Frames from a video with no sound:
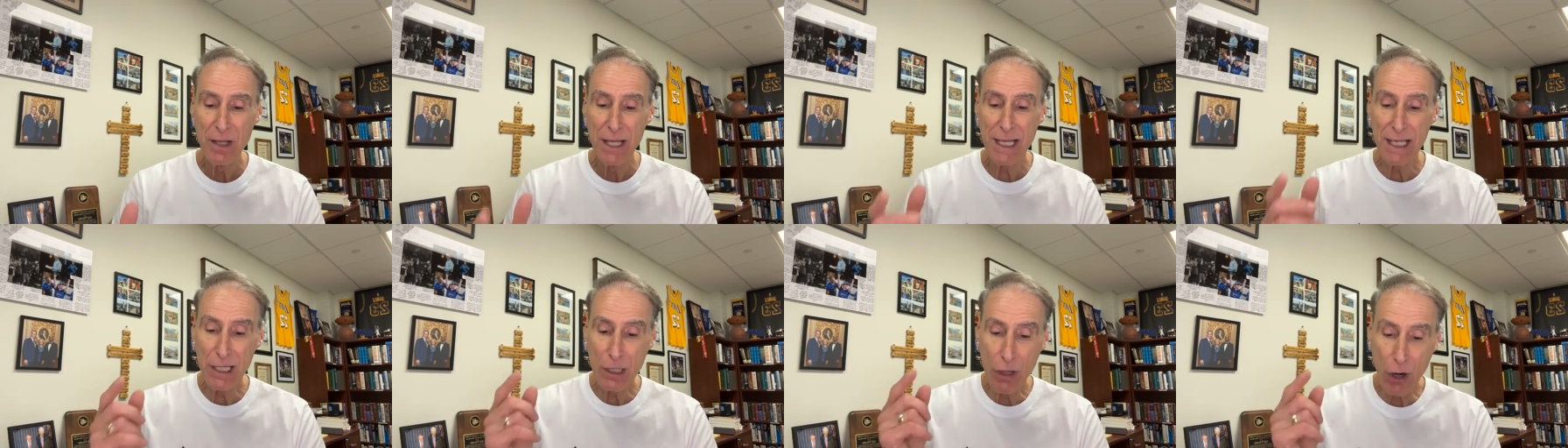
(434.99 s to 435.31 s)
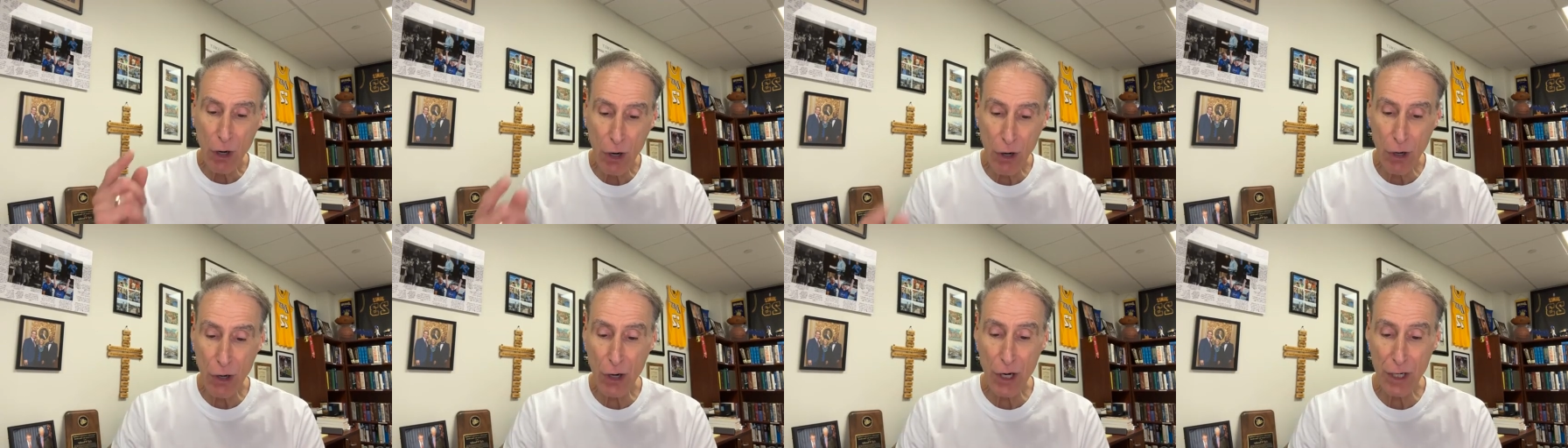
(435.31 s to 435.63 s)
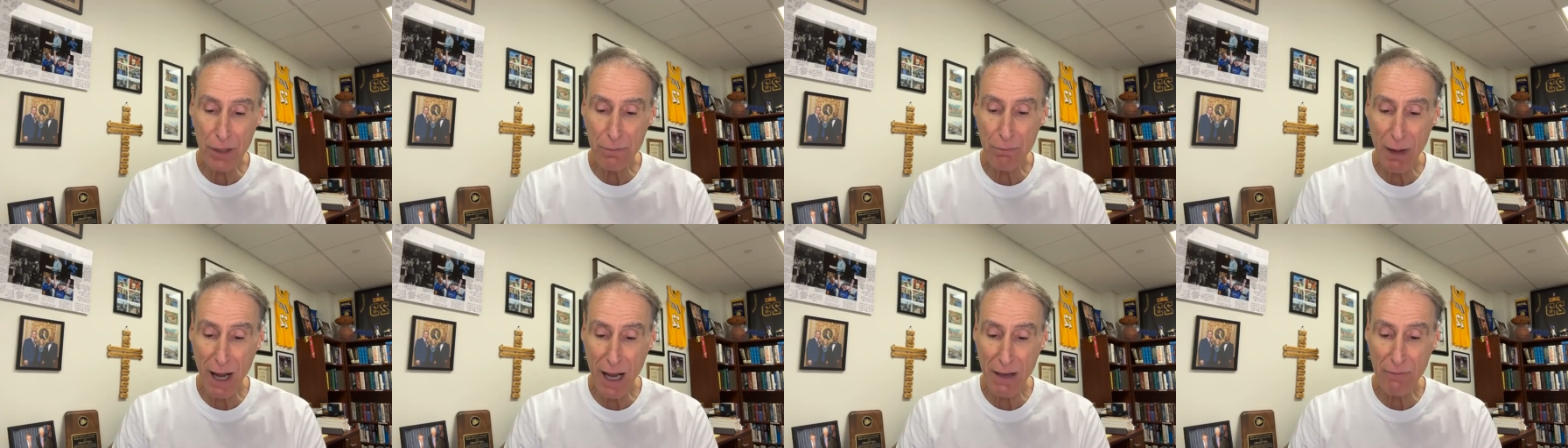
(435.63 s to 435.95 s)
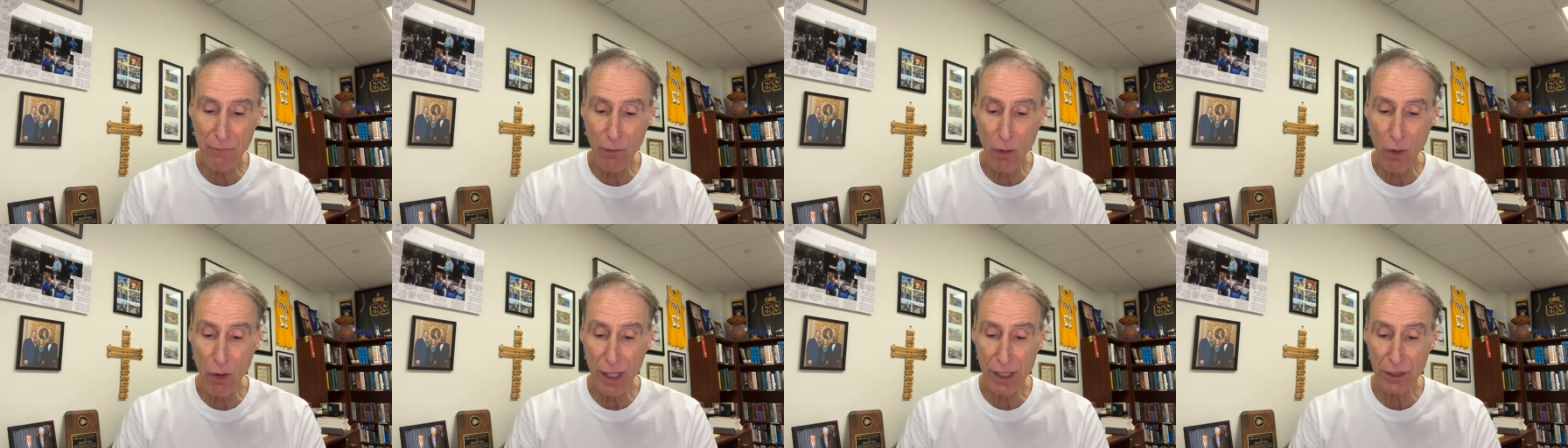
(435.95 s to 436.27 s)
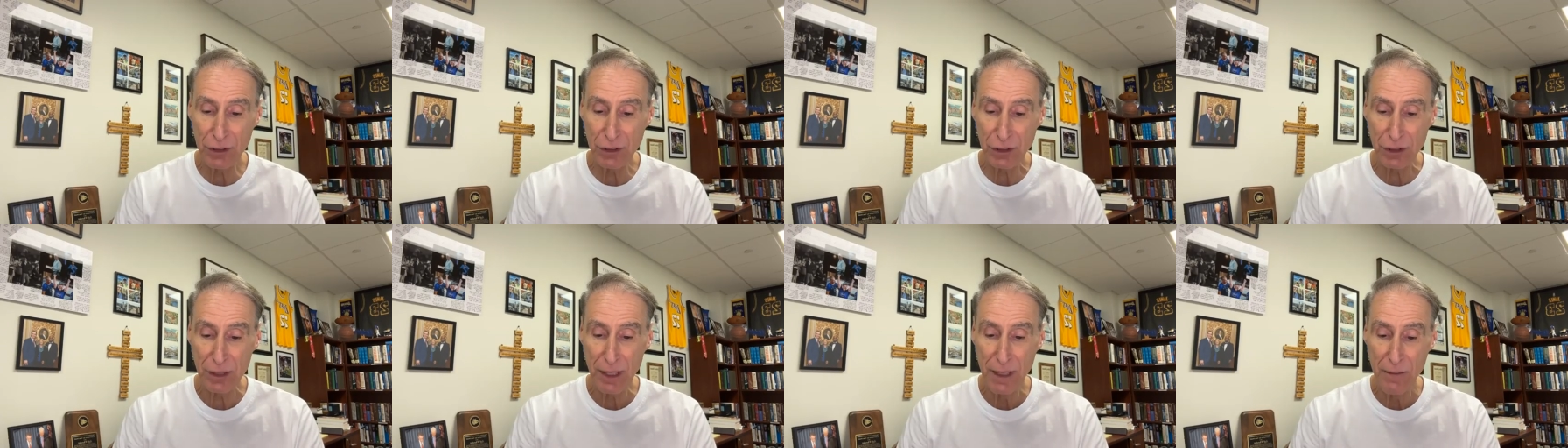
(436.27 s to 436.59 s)
He heard my
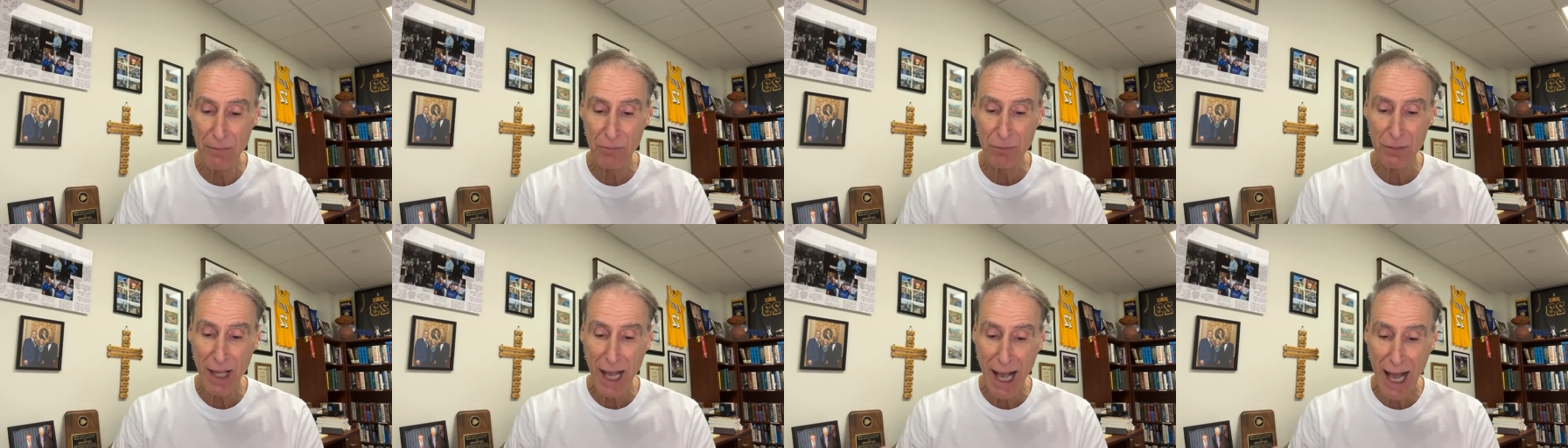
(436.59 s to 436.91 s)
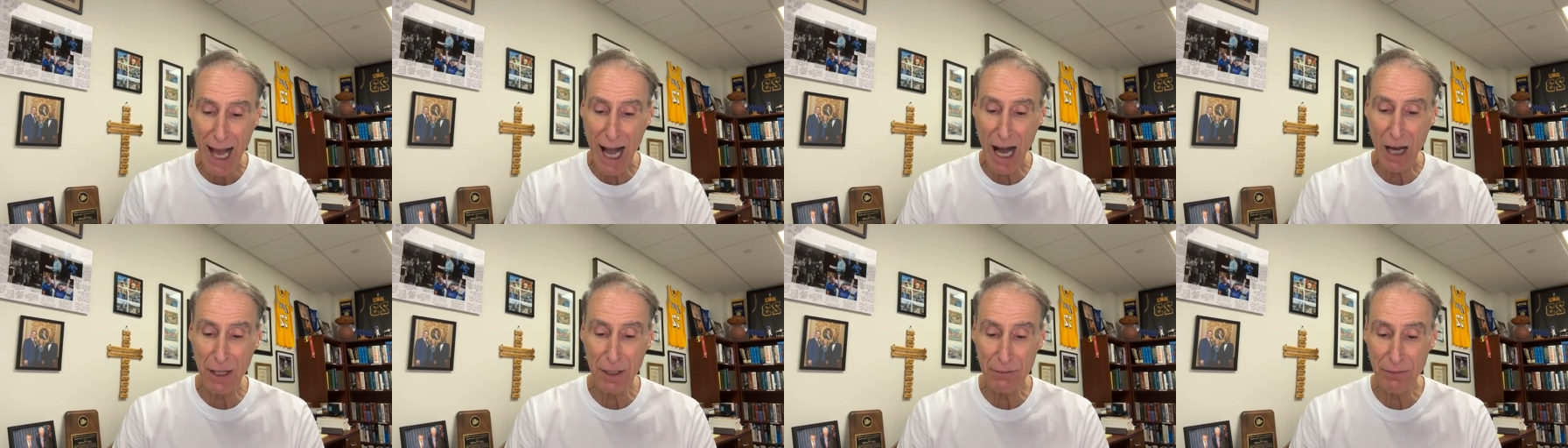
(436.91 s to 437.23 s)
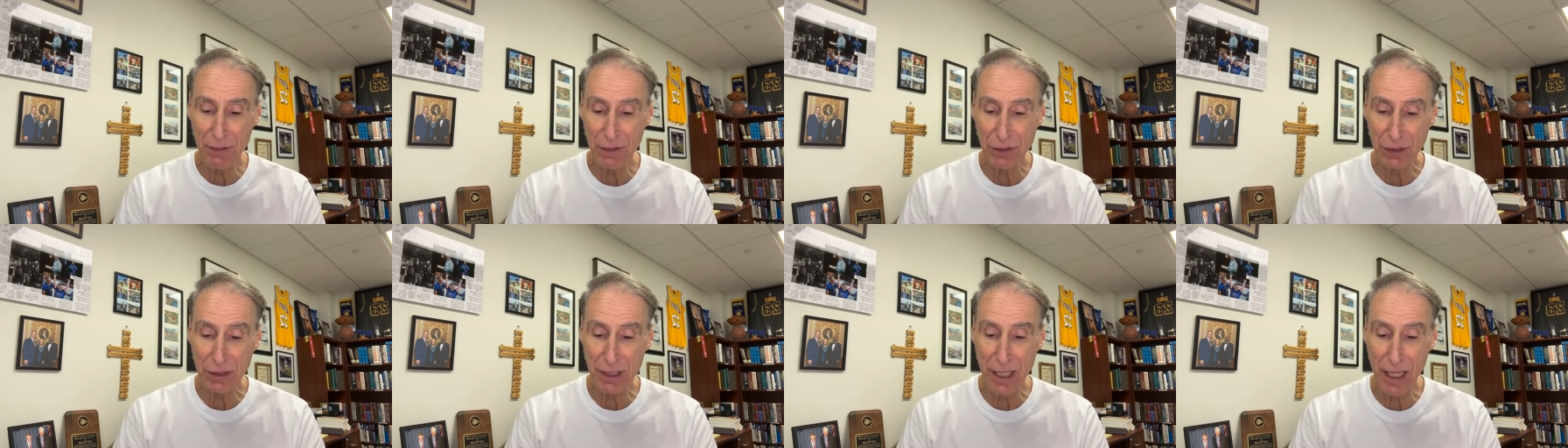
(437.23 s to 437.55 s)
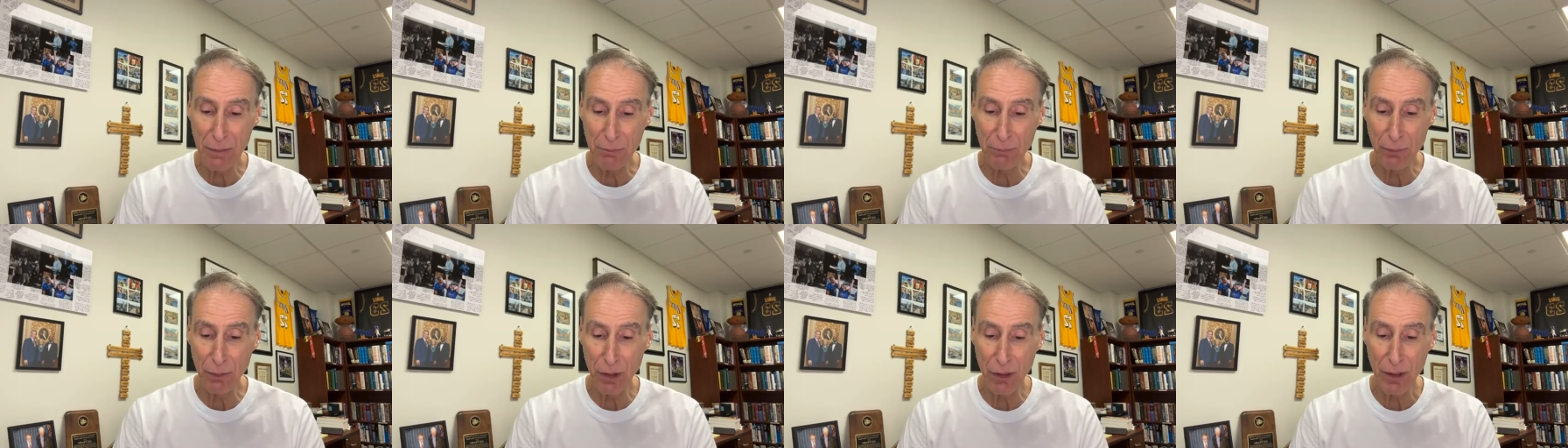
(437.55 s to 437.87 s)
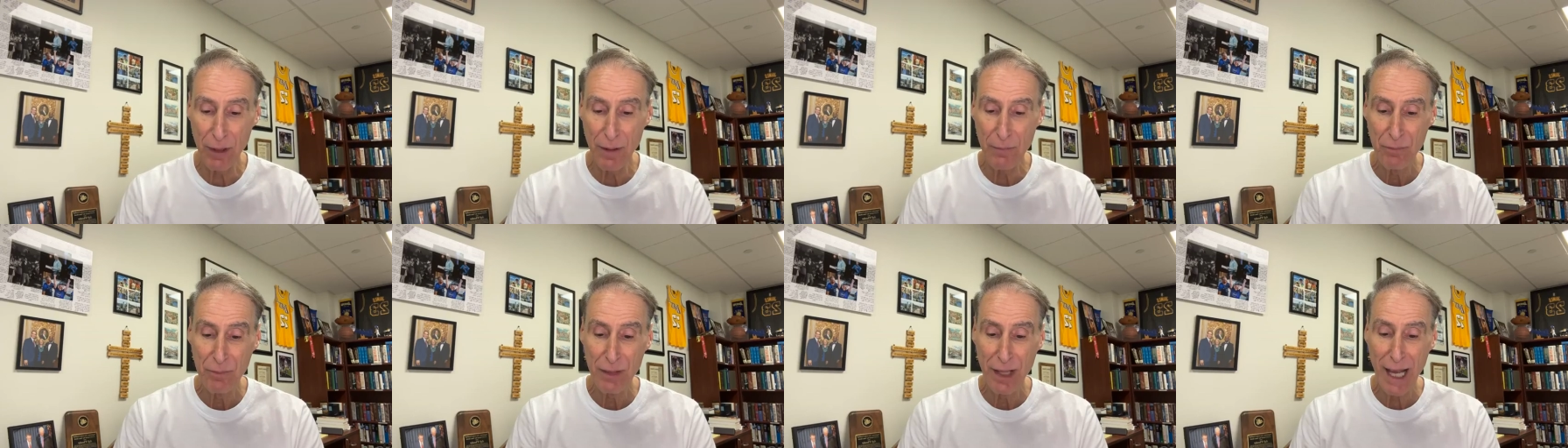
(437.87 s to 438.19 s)
voice out of his
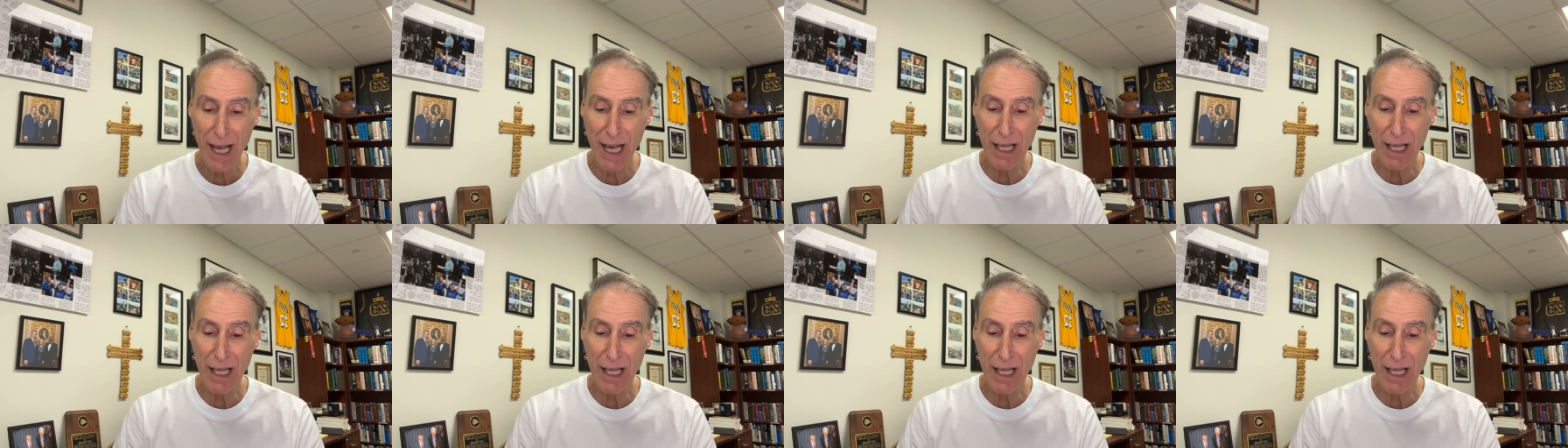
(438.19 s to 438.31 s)
temple,